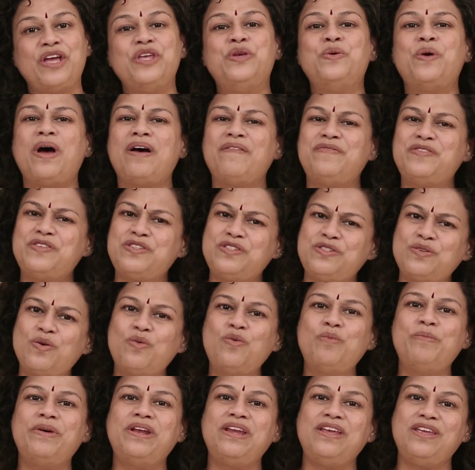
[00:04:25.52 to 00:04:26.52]
You have
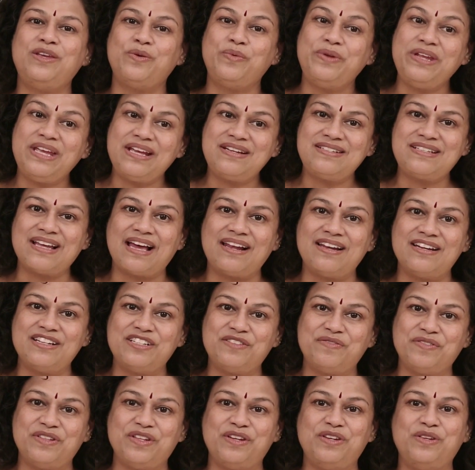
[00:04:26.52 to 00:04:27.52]
so many unique
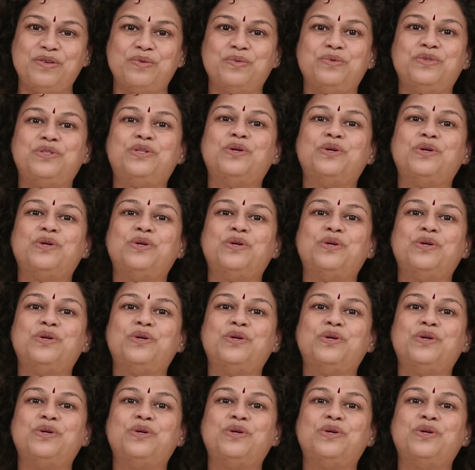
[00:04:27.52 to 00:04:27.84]
talents within you.